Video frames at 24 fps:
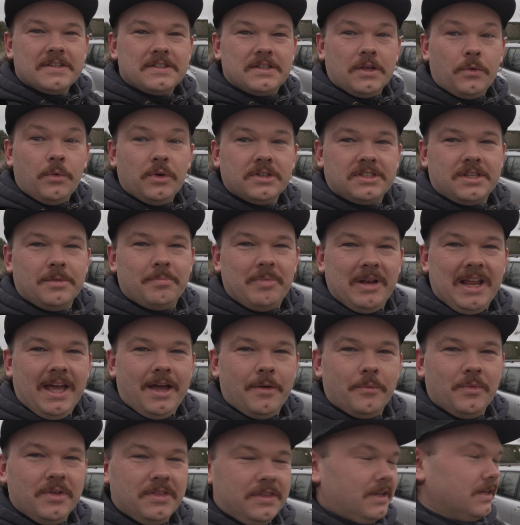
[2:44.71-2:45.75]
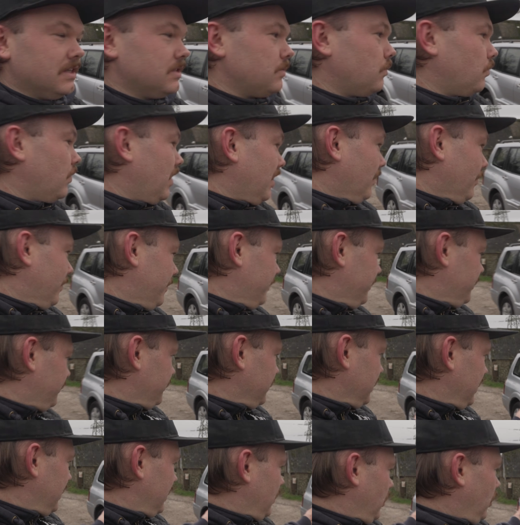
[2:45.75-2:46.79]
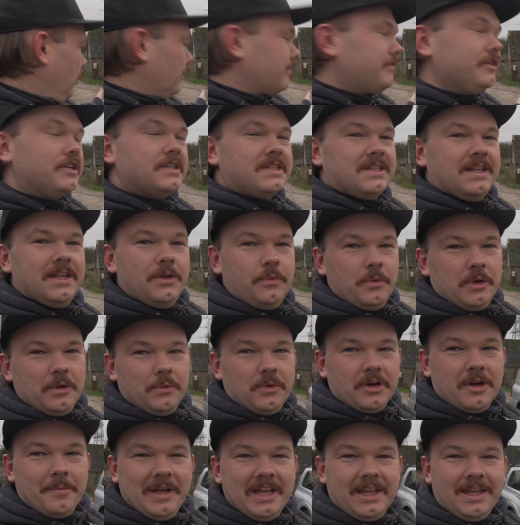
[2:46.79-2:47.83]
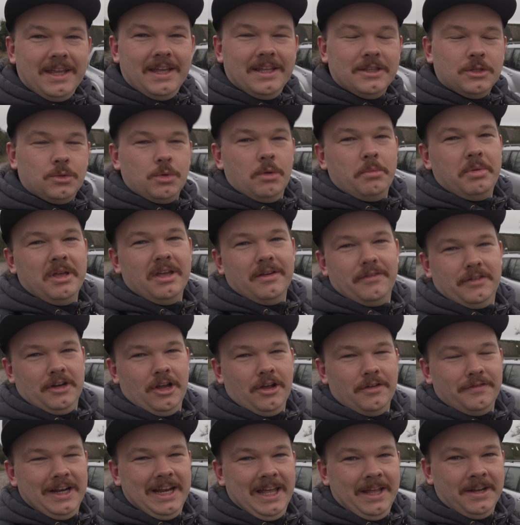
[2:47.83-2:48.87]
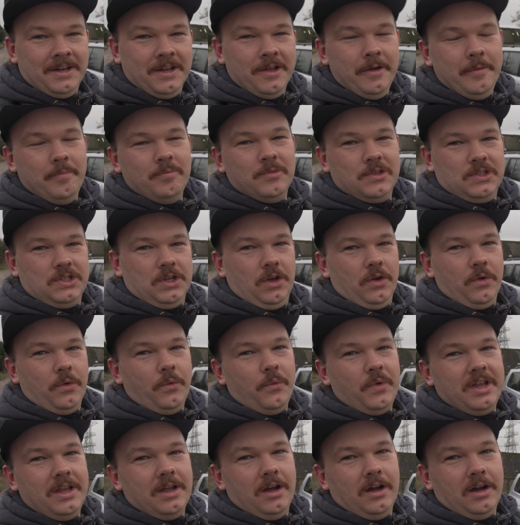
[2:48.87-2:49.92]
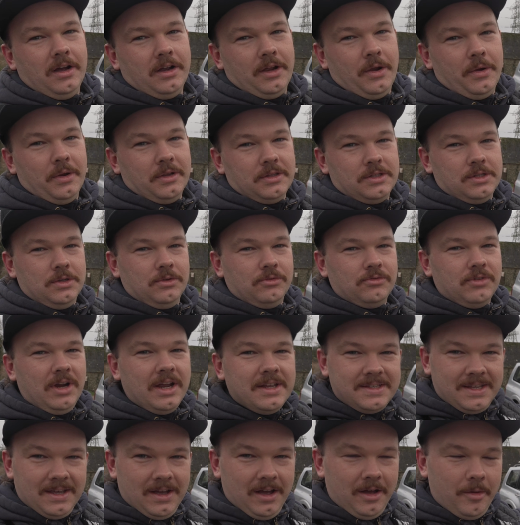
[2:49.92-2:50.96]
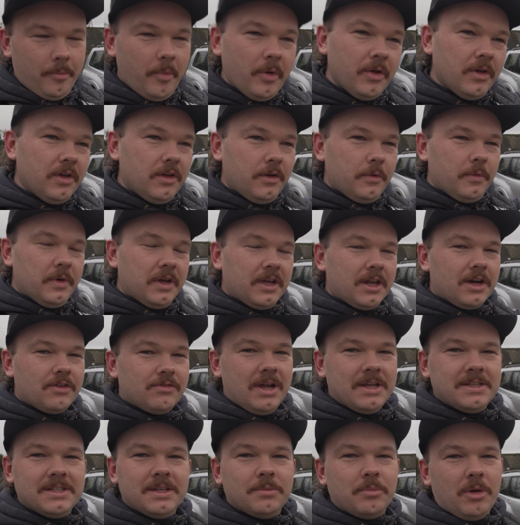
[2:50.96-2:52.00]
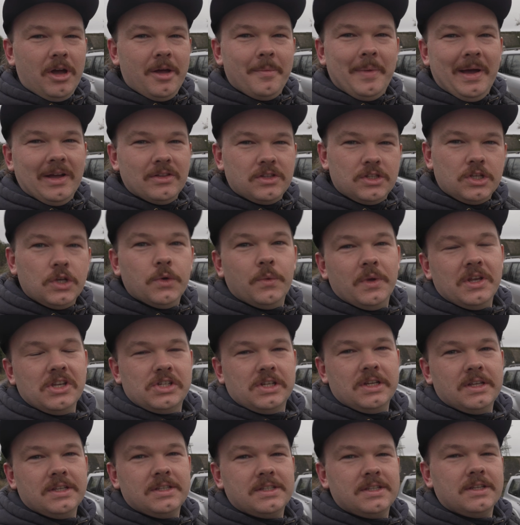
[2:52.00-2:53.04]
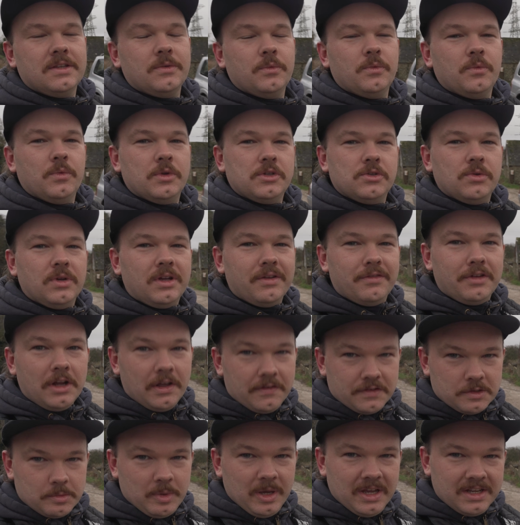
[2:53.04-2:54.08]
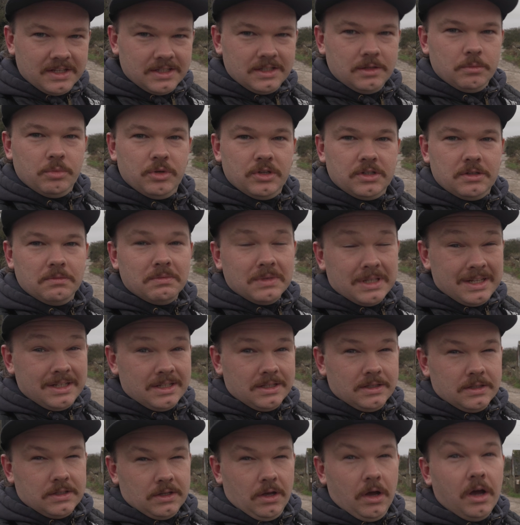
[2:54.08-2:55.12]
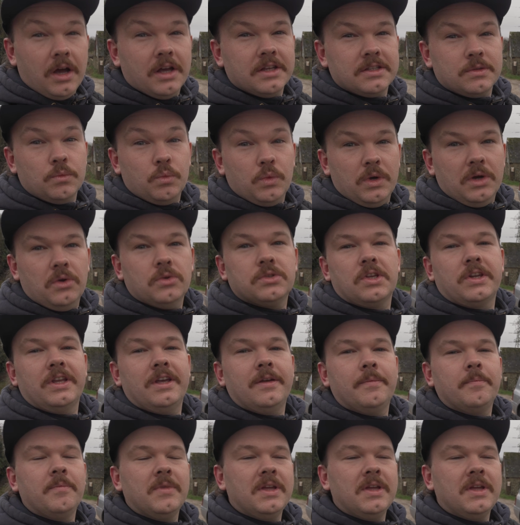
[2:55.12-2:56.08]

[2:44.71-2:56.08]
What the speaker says: So what's the plan with this? Well, obviously we want to make it into a bit of an overlander, so we are going to raise it up. We're going to raise it by about 2 inches, which will give enough space to put some decent tyres and wheels on it,